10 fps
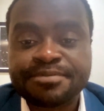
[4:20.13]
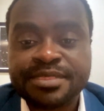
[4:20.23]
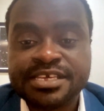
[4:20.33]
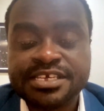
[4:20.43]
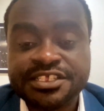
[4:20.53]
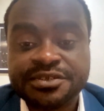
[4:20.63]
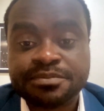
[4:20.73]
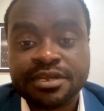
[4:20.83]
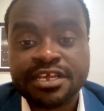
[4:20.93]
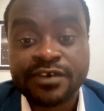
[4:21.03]
these
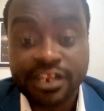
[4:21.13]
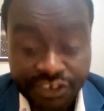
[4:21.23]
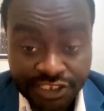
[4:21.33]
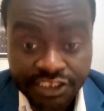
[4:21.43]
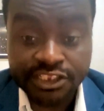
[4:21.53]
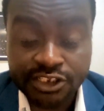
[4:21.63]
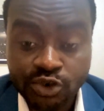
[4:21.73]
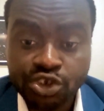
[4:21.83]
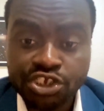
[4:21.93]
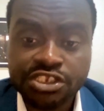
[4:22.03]
religious
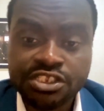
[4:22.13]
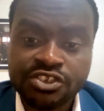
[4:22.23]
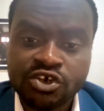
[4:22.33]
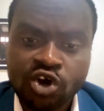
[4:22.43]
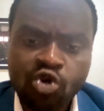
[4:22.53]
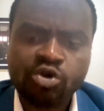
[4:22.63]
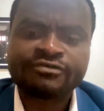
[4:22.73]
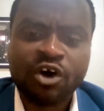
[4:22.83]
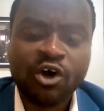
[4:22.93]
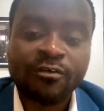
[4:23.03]
institutions
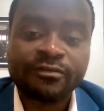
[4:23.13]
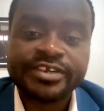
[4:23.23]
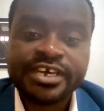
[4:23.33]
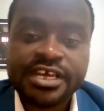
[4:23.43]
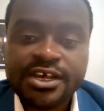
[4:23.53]
co-evolved